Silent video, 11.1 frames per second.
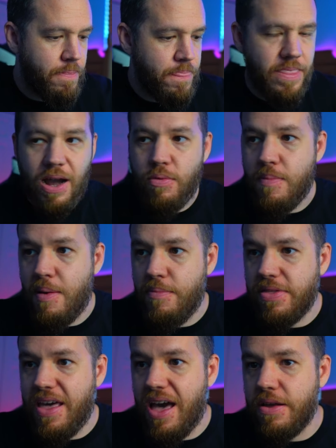Now remember
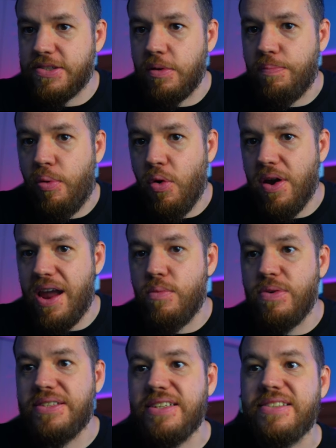that support and
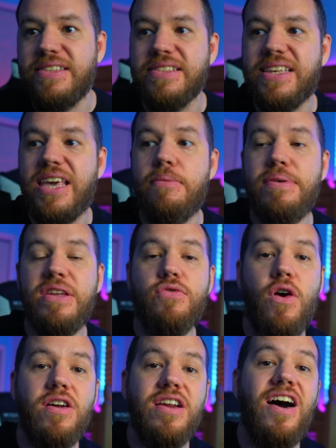resistance can be
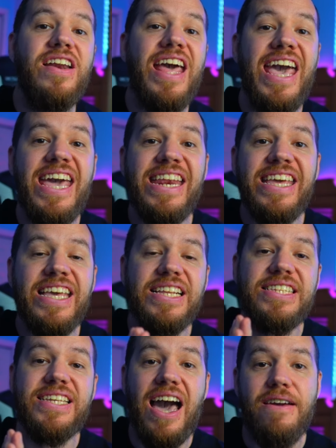drawn on any
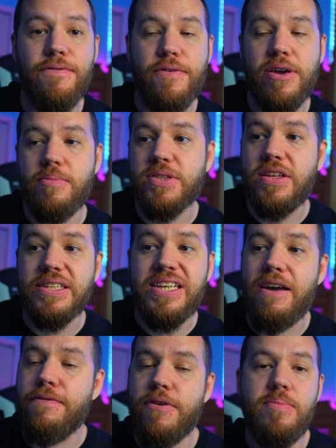time frame. So the
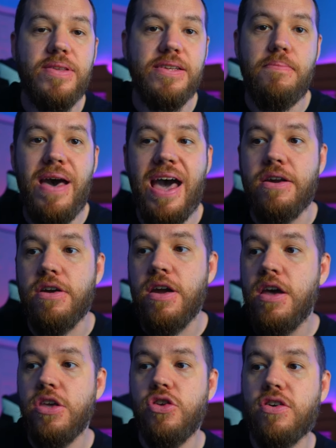time frame doesn't matter.
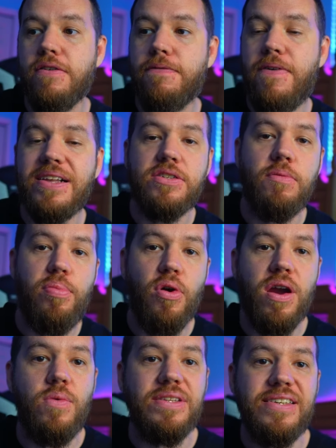You can find support
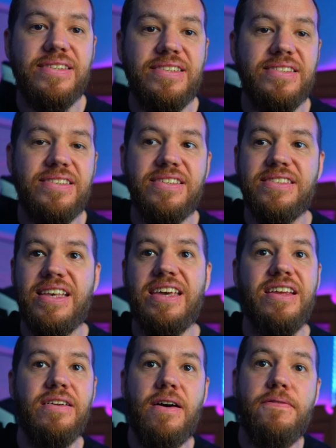and resistances
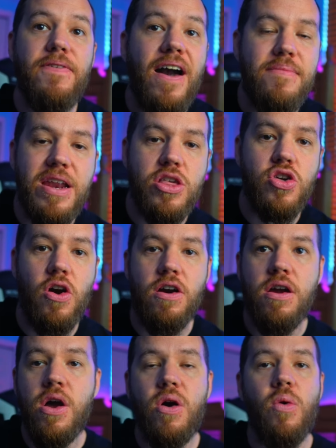in a 5 minute
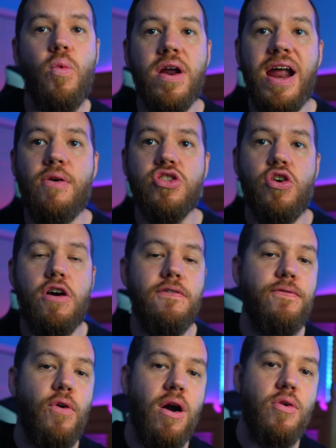chart, 1 hour chart,
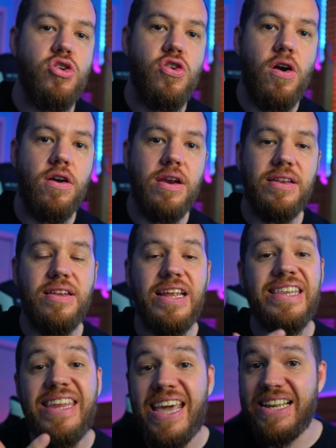4 hour chart, the
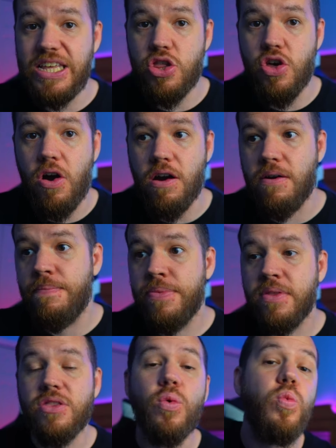daily chart,
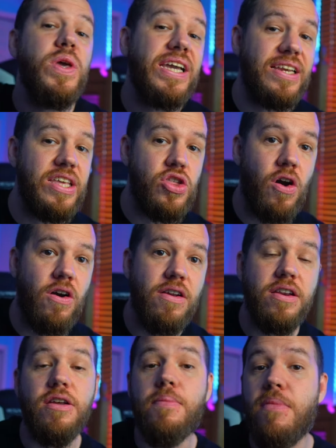the weekly chart,
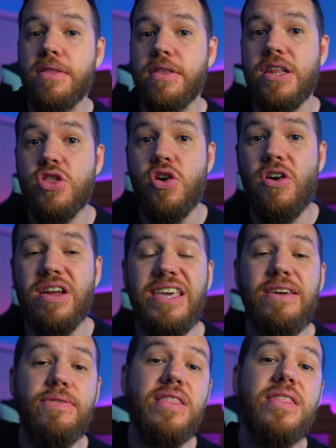the monthly chart,
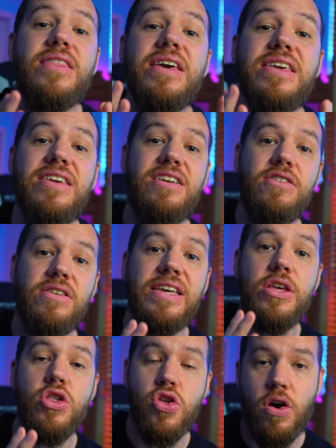even the yearly
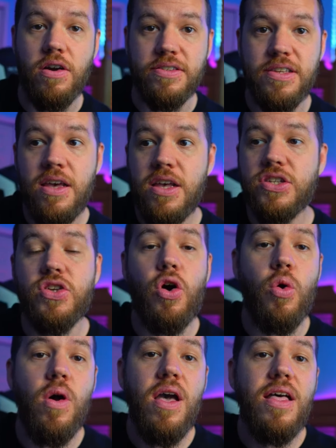charts.
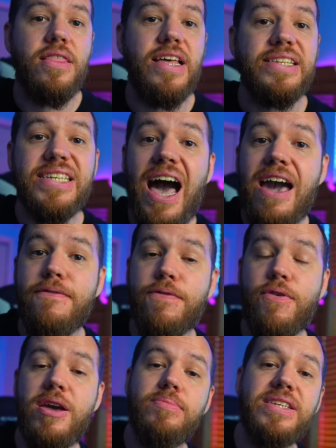So the time
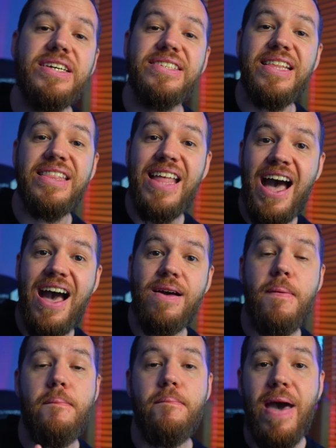frame does
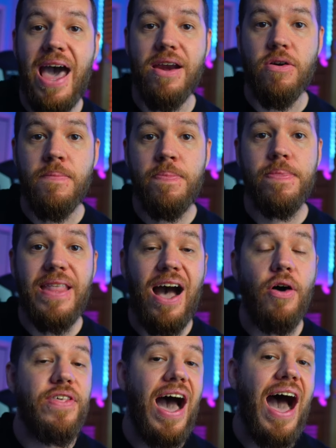not matter.
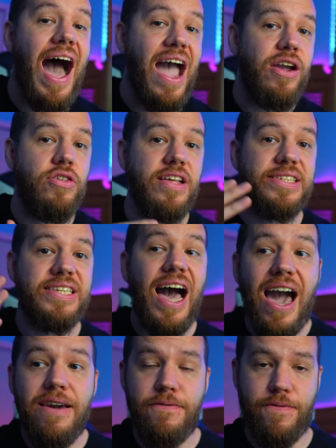Now, the higher the
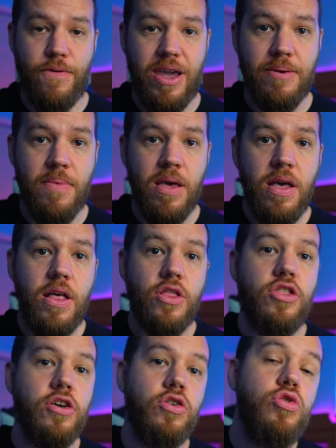time frame,
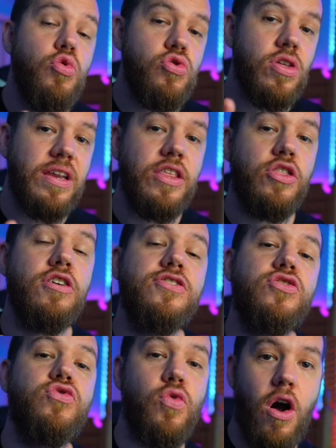the usually the
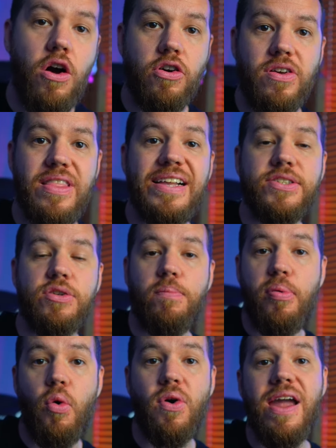stronger that
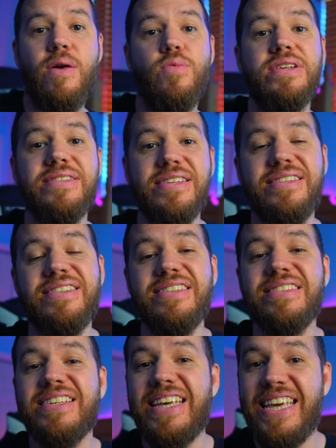support and
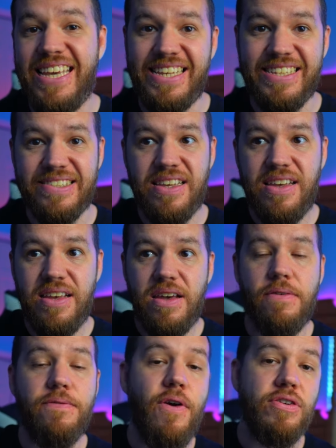resistance is
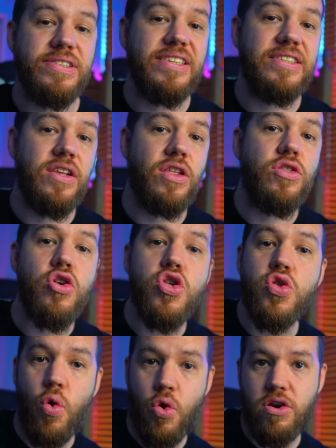versus the
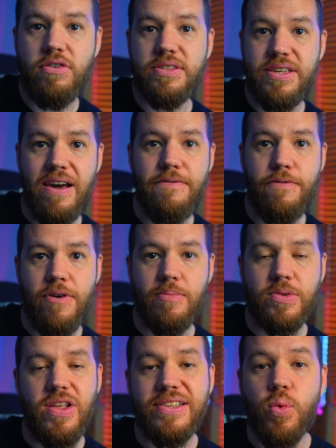shorter time frame.
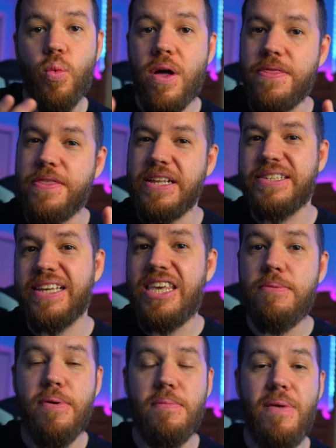So that's one thing to
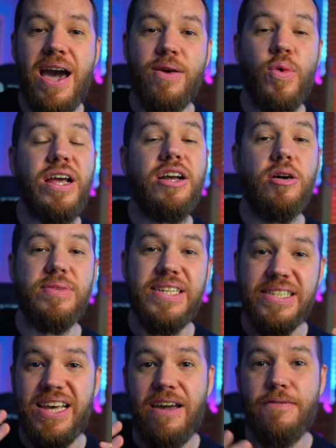keep in mind when it comes to
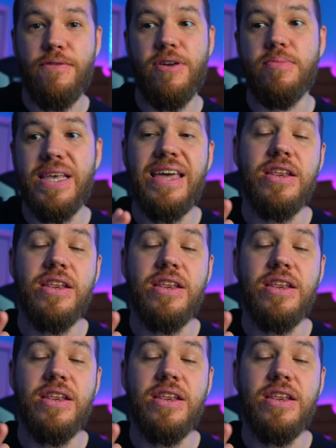time frames and